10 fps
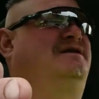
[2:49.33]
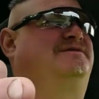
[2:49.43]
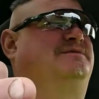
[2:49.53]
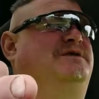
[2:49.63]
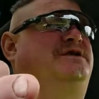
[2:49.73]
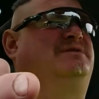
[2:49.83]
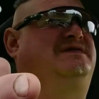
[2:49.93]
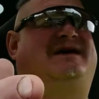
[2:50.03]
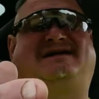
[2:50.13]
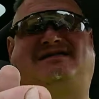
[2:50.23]
are familiar with
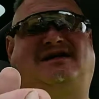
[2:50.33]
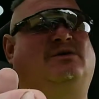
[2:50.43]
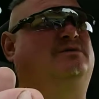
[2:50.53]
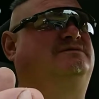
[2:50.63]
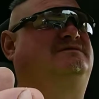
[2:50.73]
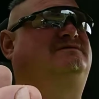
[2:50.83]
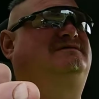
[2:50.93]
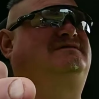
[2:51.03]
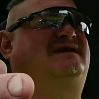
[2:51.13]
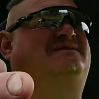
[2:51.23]
like the old
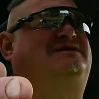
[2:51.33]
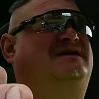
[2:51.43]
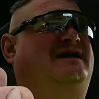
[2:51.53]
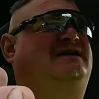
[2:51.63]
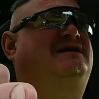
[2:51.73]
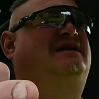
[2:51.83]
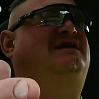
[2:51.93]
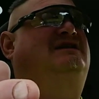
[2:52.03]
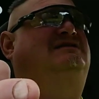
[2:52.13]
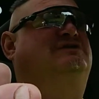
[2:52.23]
Samsonite
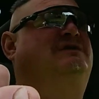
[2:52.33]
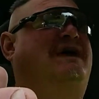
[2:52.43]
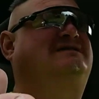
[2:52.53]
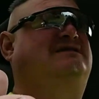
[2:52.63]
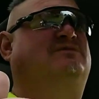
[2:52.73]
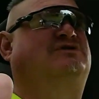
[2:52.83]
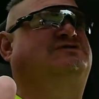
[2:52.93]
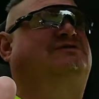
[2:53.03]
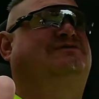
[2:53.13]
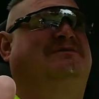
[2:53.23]
suitcase
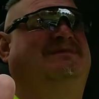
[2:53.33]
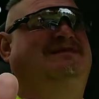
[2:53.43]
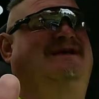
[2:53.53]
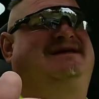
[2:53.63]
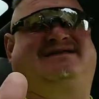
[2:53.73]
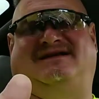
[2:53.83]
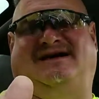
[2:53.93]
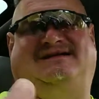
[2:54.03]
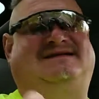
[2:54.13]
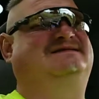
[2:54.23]
commercial from like the
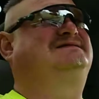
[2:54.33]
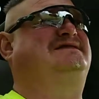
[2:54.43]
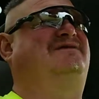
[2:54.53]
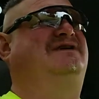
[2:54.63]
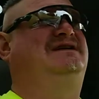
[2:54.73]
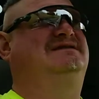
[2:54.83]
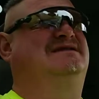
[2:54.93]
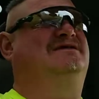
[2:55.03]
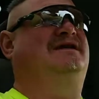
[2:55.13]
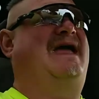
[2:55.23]
1970s
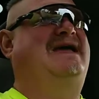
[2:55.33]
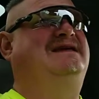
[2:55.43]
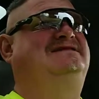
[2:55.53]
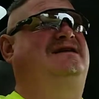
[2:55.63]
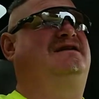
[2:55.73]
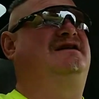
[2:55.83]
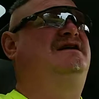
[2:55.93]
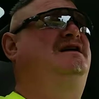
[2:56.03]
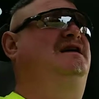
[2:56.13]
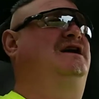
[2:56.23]
and early 80s era,
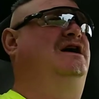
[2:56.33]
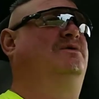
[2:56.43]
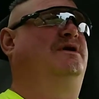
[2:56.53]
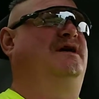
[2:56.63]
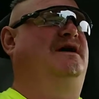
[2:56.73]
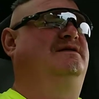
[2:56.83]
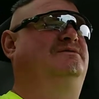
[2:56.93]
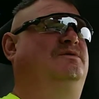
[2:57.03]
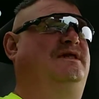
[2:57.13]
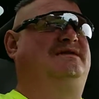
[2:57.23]

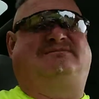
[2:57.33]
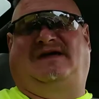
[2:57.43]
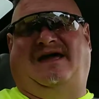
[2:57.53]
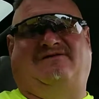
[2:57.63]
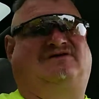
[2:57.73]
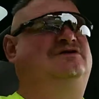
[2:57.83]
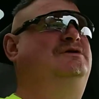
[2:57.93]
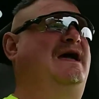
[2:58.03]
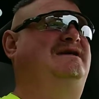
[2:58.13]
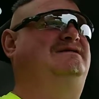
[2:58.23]
where they gave a
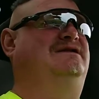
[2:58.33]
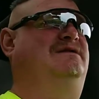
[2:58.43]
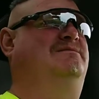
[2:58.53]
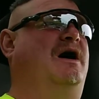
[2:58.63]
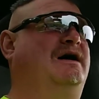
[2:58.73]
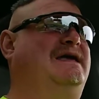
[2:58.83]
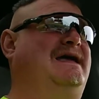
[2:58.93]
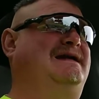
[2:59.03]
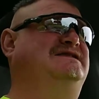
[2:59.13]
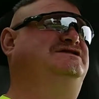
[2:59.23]
suitcase to a monkey
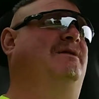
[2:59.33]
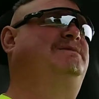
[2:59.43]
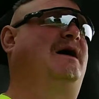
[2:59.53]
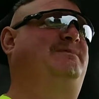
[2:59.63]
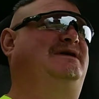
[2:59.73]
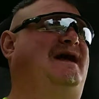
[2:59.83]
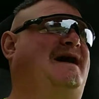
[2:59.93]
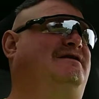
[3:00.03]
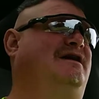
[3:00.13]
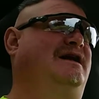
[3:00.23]
and he jumped up and
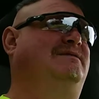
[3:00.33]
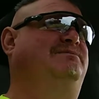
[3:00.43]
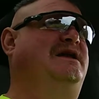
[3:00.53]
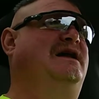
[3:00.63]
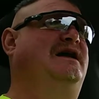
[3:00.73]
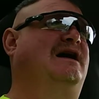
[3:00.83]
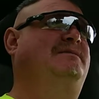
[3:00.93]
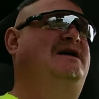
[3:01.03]
down on it and beat it up,